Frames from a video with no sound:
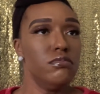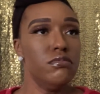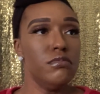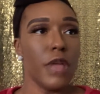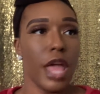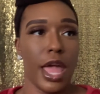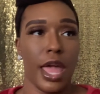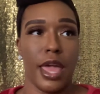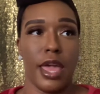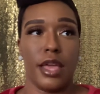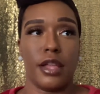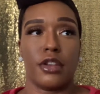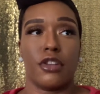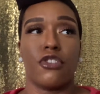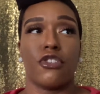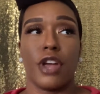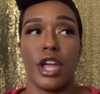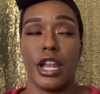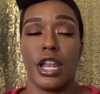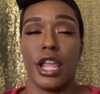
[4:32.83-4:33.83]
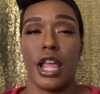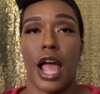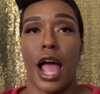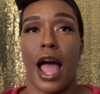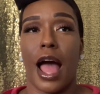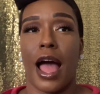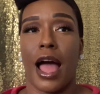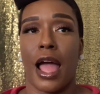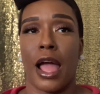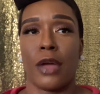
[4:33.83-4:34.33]
And granted,
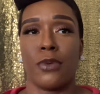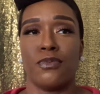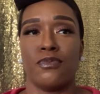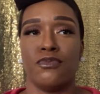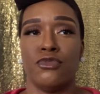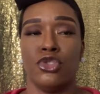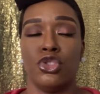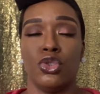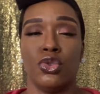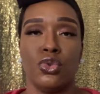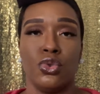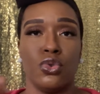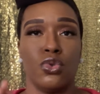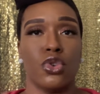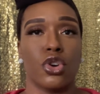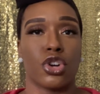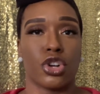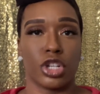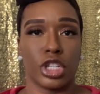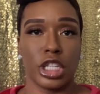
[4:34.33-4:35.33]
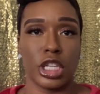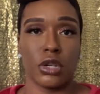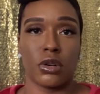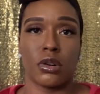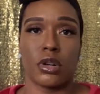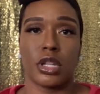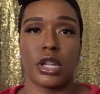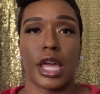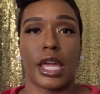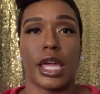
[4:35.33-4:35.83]
I knew early
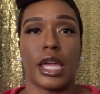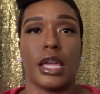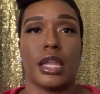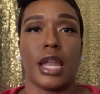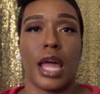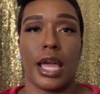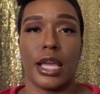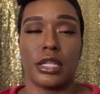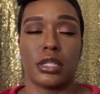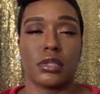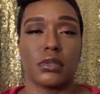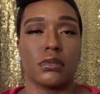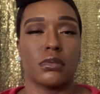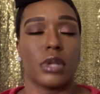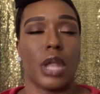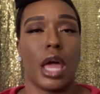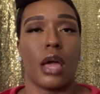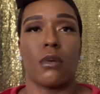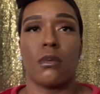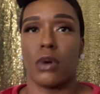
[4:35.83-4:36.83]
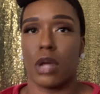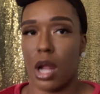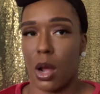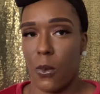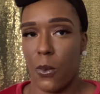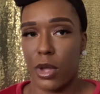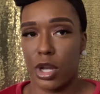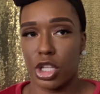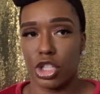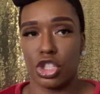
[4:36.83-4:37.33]
on, like in high school, like what I
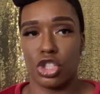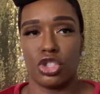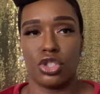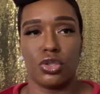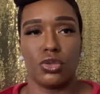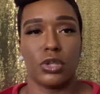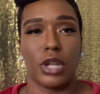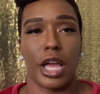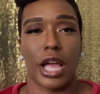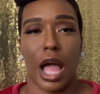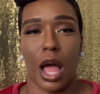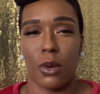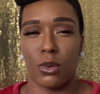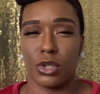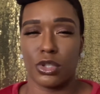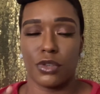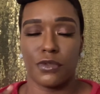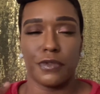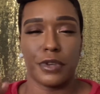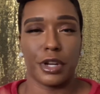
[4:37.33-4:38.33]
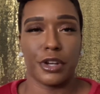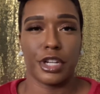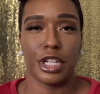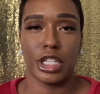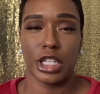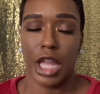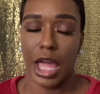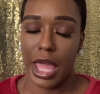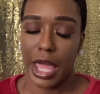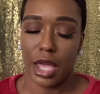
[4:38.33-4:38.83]
wanted to do. Like, I was a very
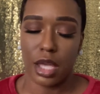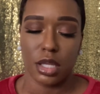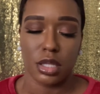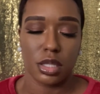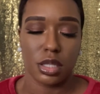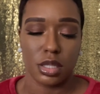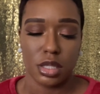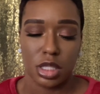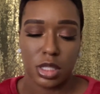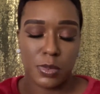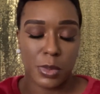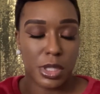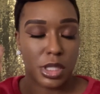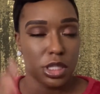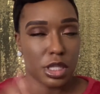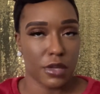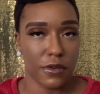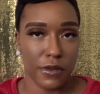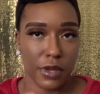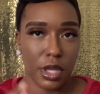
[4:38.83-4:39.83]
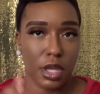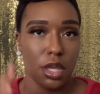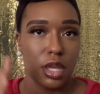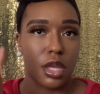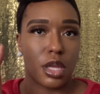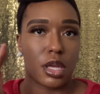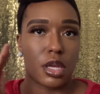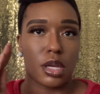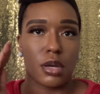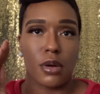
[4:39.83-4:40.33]
like
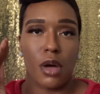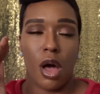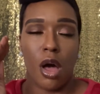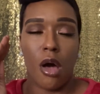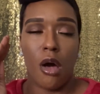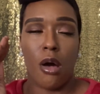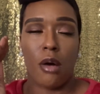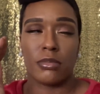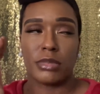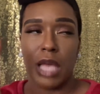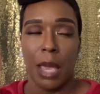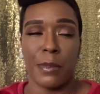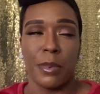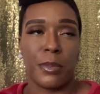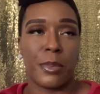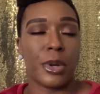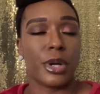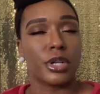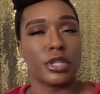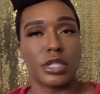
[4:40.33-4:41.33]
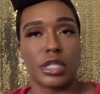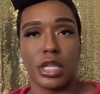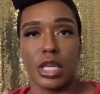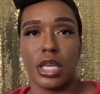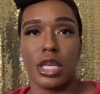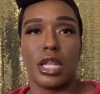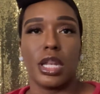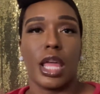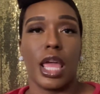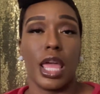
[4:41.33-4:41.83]
specific type of
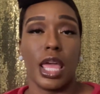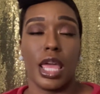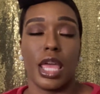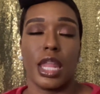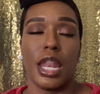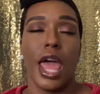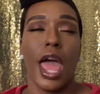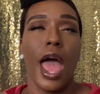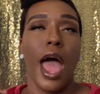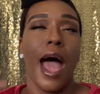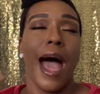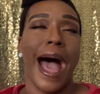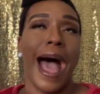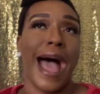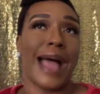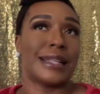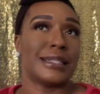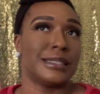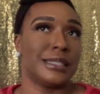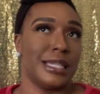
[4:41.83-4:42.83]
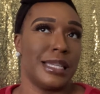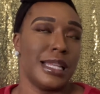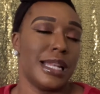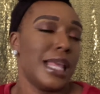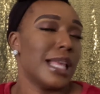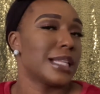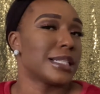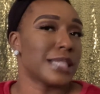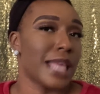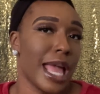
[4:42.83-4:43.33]
person, and I did
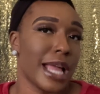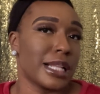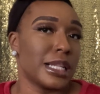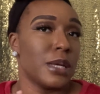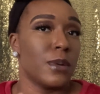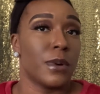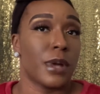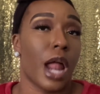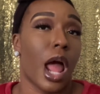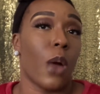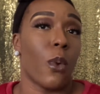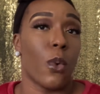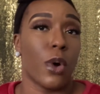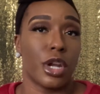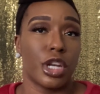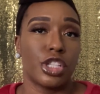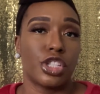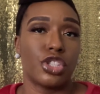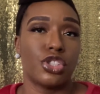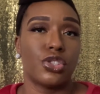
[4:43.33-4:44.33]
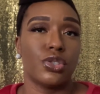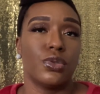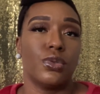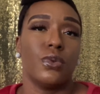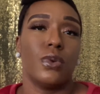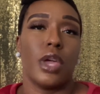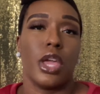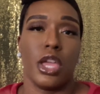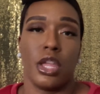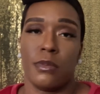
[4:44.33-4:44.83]
exactly what I wanted to
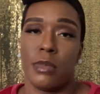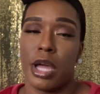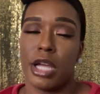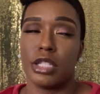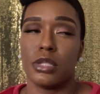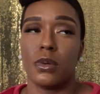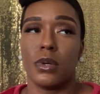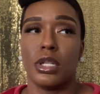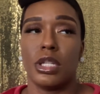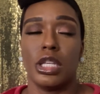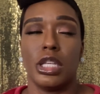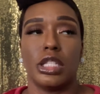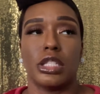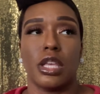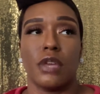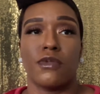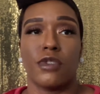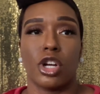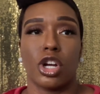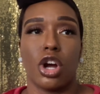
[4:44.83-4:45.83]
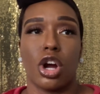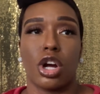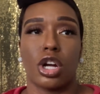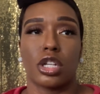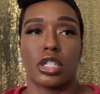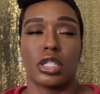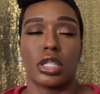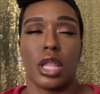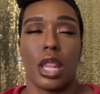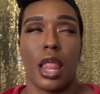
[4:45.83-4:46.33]
do in my 20s in
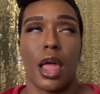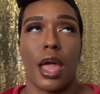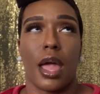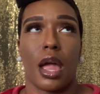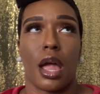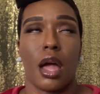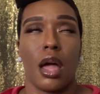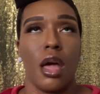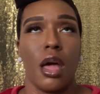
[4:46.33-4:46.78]
regards to like